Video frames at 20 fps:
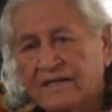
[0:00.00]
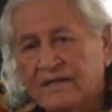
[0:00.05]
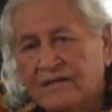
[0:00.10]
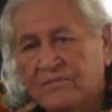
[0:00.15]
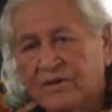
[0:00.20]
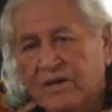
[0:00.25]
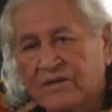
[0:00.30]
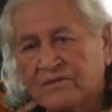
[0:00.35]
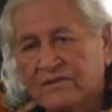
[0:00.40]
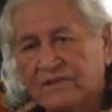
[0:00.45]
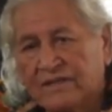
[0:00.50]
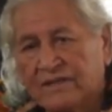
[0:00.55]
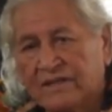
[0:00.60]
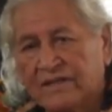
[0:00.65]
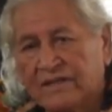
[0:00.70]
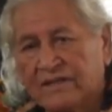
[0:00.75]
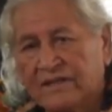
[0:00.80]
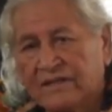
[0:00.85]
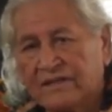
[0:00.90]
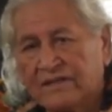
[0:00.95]
about
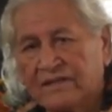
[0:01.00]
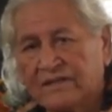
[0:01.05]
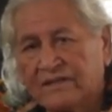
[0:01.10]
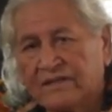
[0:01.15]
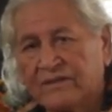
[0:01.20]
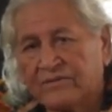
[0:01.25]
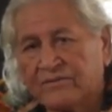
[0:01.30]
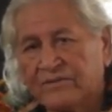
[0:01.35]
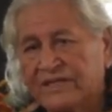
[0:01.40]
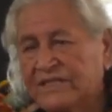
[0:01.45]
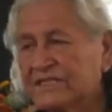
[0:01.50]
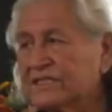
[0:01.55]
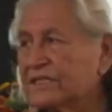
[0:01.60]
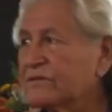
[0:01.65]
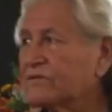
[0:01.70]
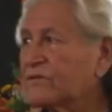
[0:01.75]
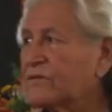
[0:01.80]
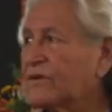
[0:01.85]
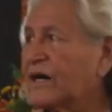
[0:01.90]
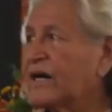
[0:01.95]
the
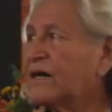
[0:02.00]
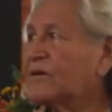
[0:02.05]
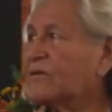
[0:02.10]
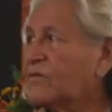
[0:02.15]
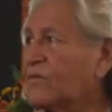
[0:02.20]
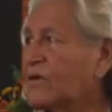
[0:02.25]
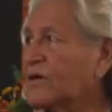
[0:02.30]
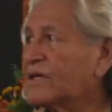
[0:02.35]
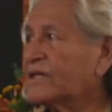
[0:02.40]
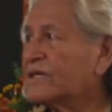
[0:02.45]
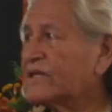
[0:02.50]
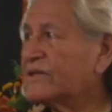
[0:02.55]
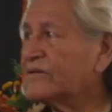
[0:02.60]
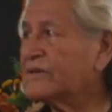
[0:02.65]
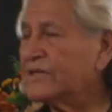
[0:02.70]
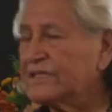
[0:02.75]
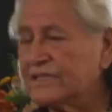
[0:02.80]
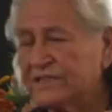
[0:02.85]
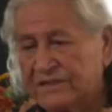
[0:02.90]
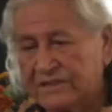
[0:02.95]
reason why, one of the
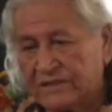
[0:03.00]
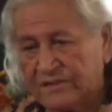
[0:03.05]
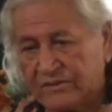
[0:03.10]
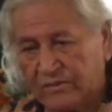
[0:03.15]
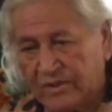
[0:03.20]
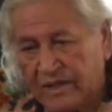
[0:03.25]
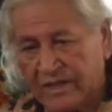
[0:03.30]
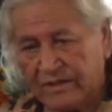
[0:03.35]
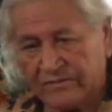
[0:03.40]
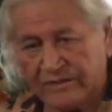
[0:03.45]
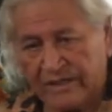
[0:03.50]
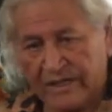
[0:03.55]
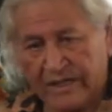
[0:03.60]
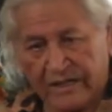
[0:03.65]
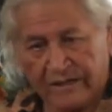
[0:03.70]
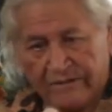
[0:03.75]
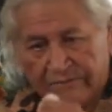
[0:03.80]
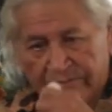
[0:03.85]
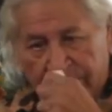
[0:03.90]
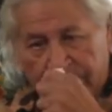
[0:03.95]
reasons why we
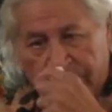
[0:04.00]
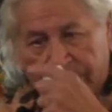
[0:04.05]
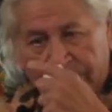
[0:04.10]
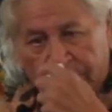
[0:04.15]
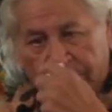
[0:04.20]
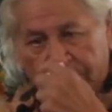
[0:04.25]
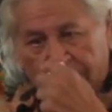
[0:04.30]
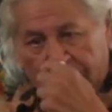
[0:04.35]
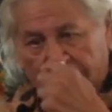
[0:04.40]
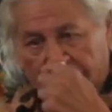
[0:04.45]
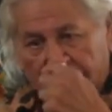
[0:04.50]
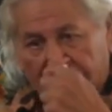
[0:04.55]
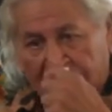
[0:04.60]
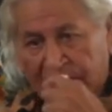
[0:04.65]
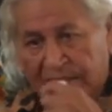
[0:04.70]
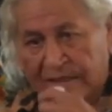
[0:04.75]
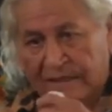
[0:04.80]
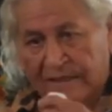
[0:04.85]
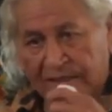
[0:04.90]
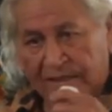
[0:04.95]
have
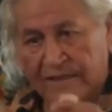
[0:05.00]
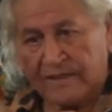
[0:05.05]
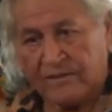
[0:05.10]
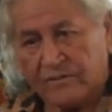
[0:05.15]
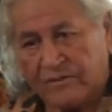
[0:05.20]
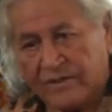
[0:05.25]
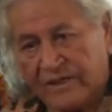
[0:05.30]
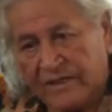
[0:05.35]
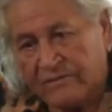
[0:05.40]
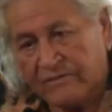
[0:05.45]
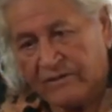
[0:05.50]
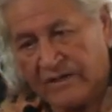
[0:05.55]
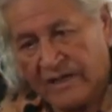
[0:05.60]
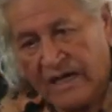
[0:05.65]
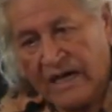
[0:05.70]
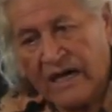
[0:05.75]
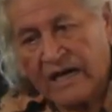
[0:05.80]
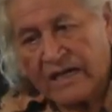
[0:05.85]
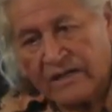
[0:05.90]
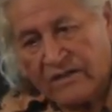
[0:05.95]
Wanbdi
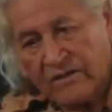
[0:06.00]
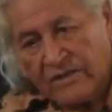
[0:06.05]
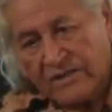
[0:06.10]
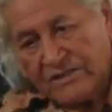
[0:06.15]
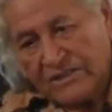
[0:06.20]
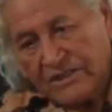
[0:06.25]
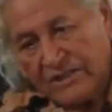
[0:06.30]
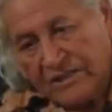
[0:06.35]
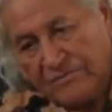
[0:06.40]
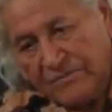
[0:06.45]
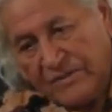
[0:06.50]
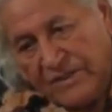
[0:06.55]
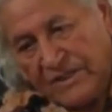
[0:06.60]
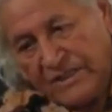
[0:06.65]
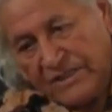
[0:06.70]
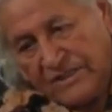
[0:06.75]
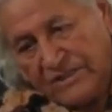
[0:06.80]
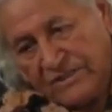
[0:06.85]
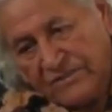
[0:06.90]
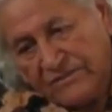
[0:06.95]
Wakita
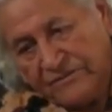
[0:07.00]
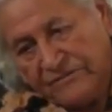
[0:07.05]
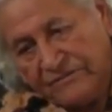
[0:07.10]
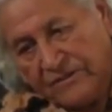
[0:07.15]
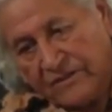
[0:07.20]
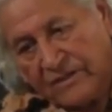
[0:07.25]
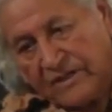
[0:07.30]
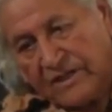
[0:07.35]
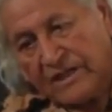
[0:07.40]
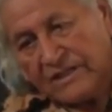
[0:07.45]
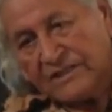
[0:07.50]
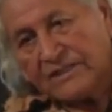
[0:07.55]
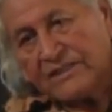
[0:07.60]
is for